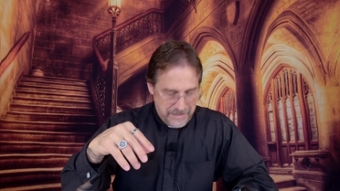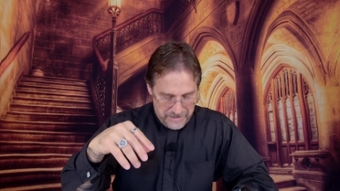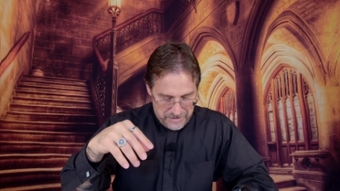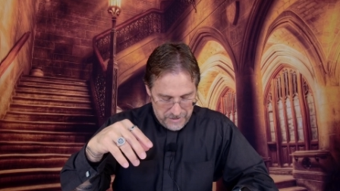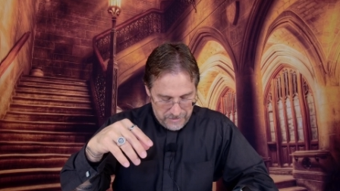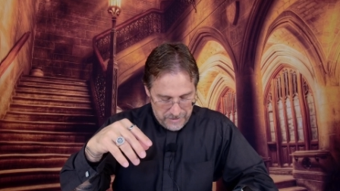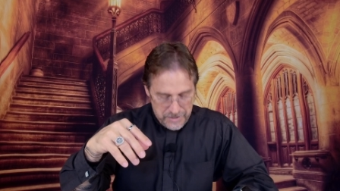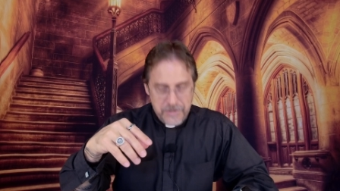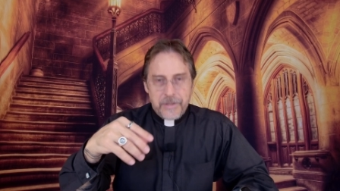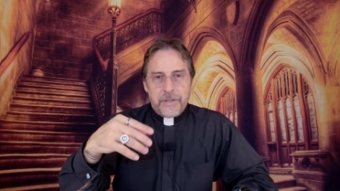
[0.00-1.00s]
So
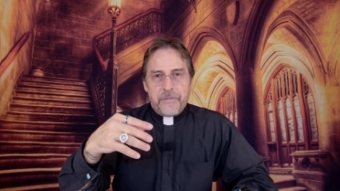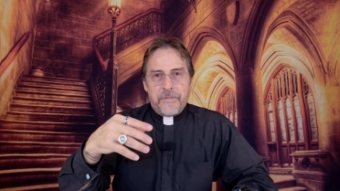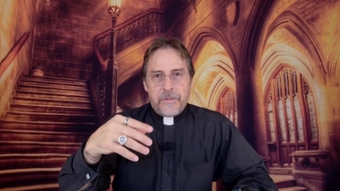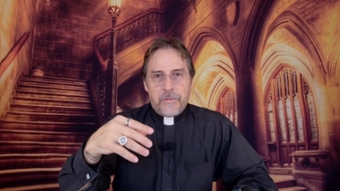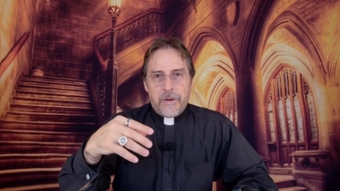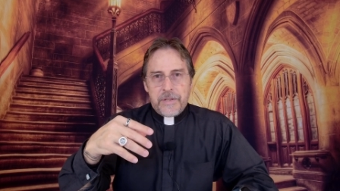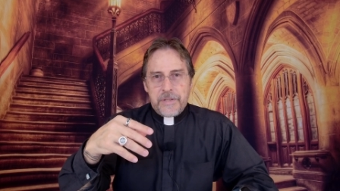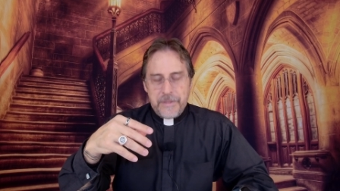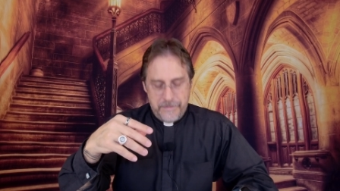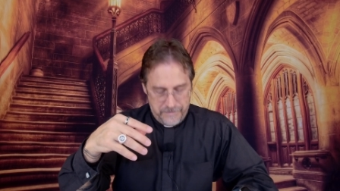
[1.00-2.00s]
let's look at the fifth
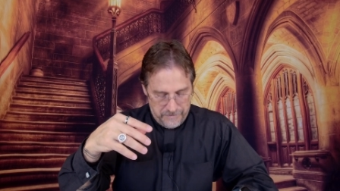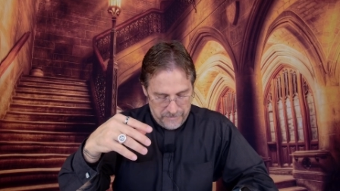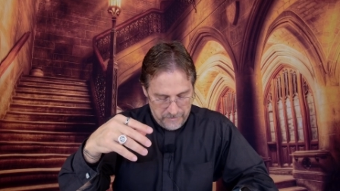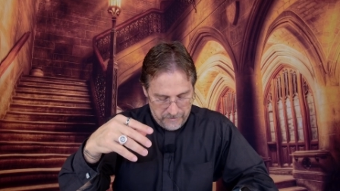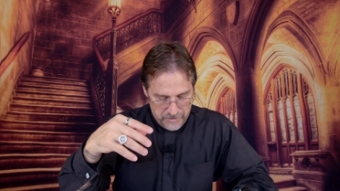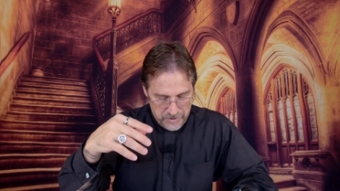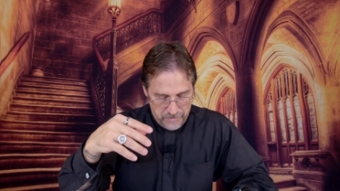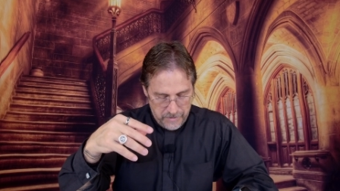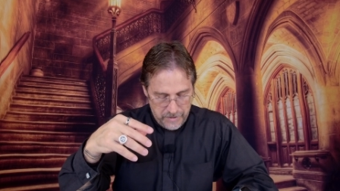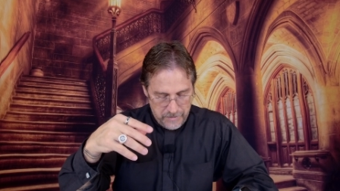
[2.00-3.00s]
question from 1
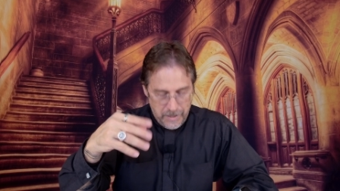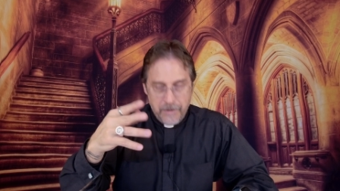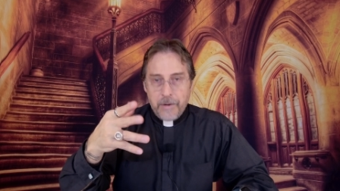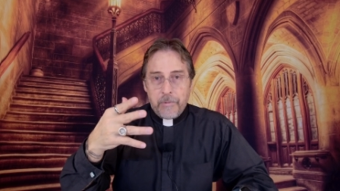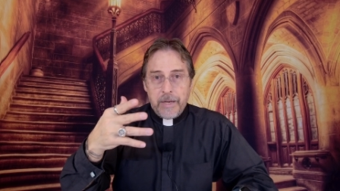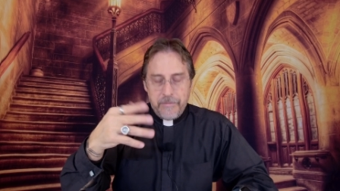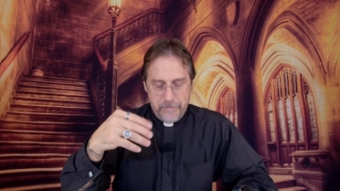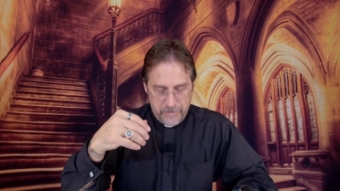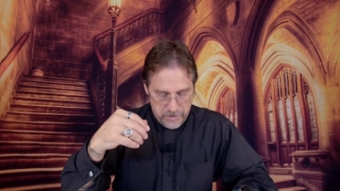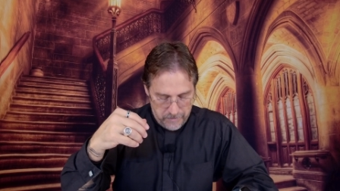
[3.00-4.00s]
Corinthians, or reading from
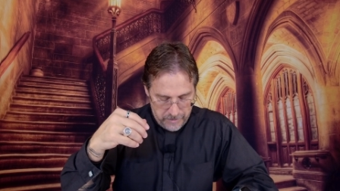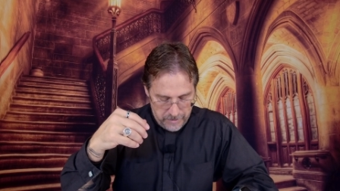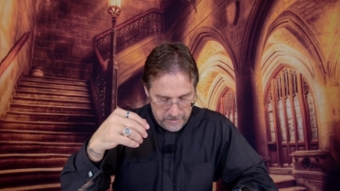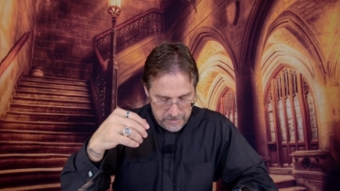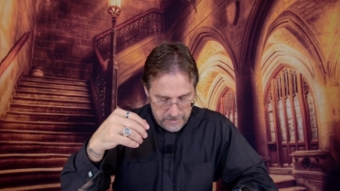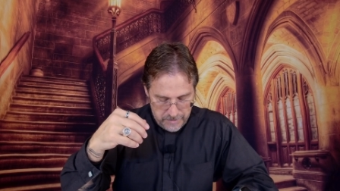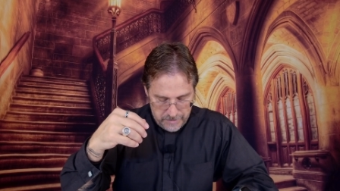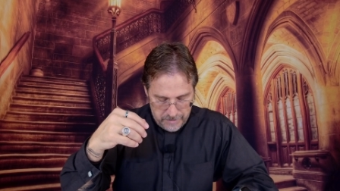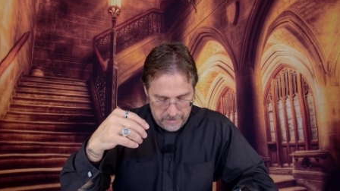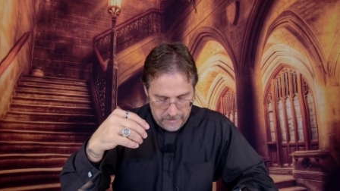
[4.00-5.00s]
1 Corinthians.
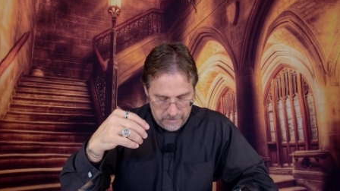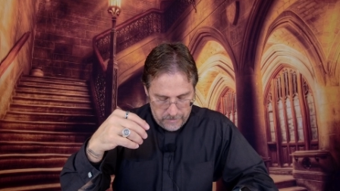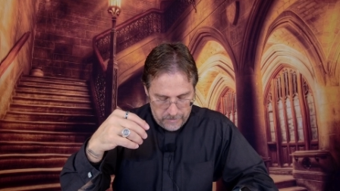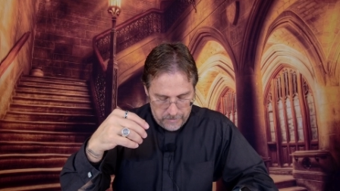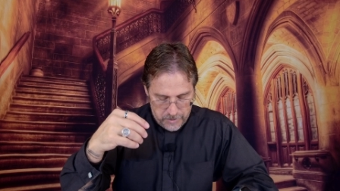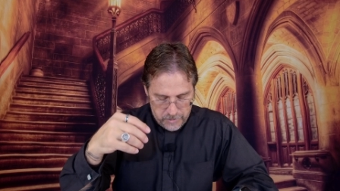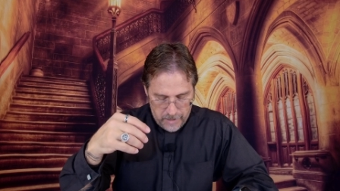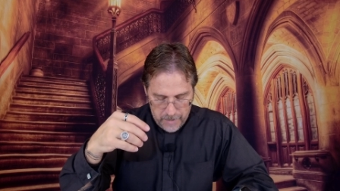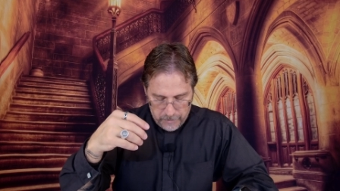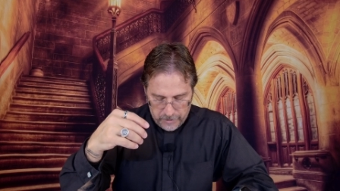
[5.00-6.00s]

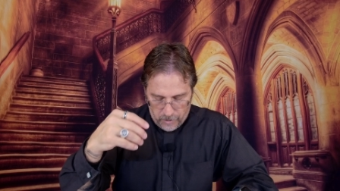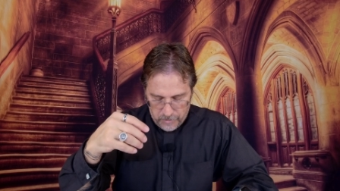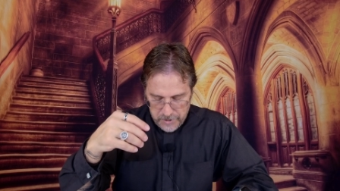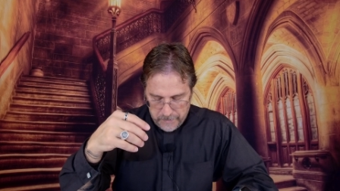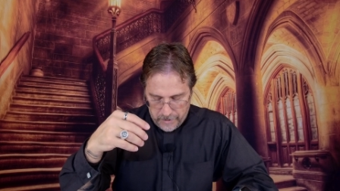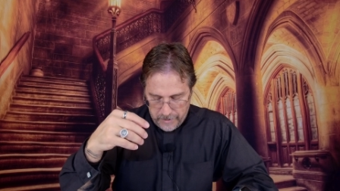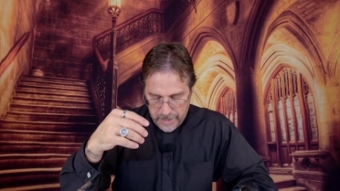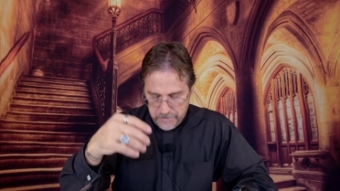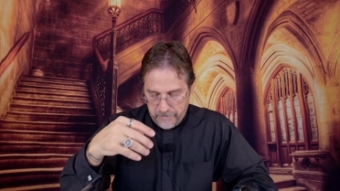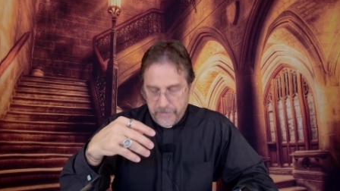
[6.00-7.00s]
Describe what the Holy Spirit
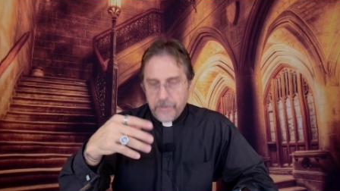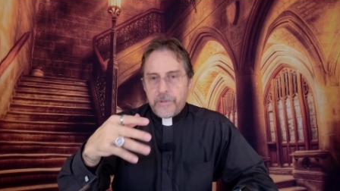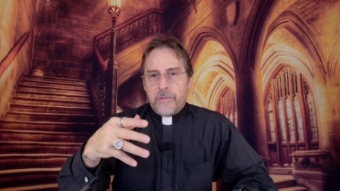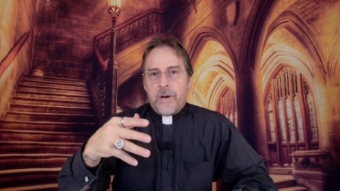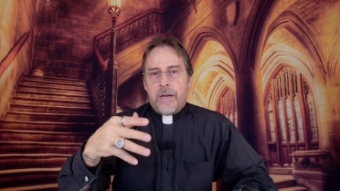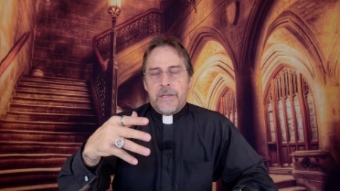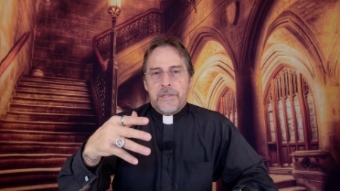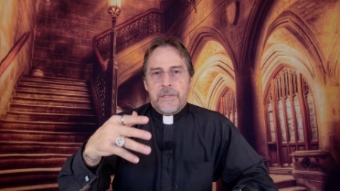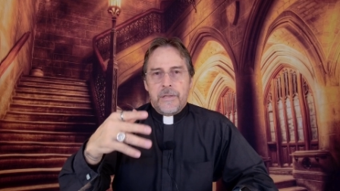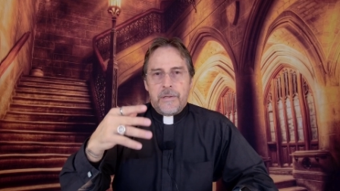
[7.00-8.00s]
has revealed to
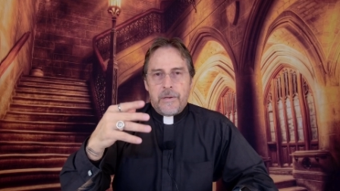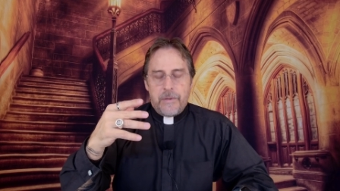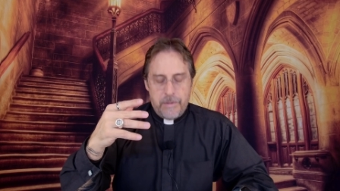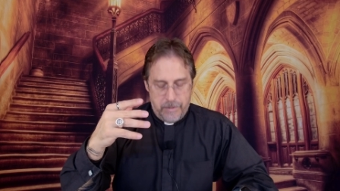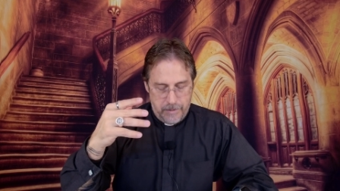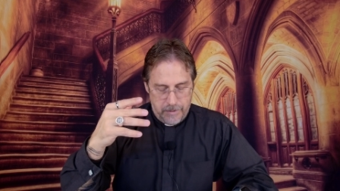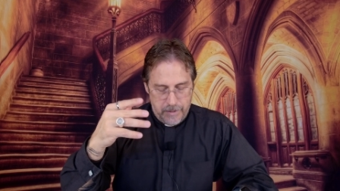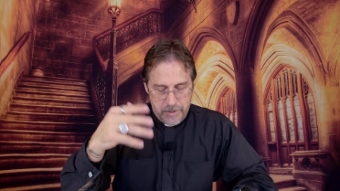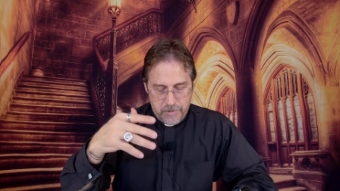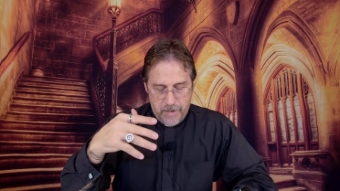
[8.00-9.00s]
us.
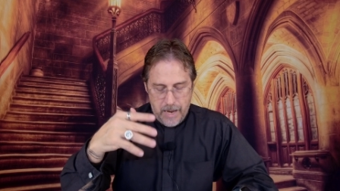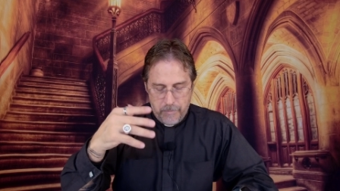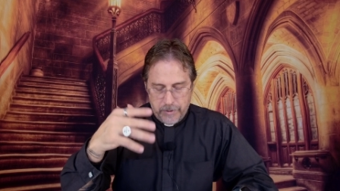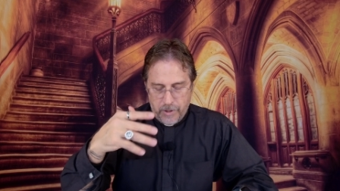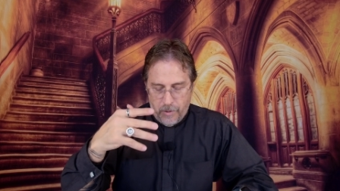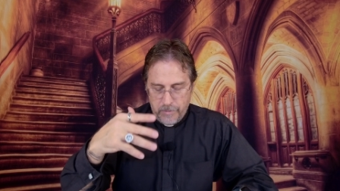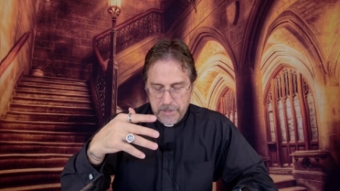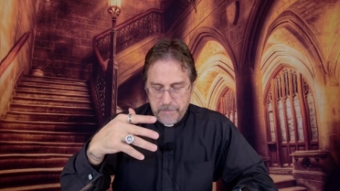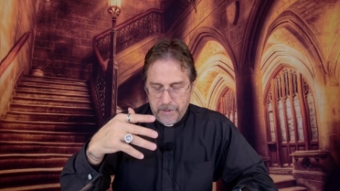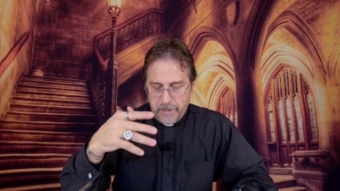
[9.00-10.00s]
Describe what the Holy Spirit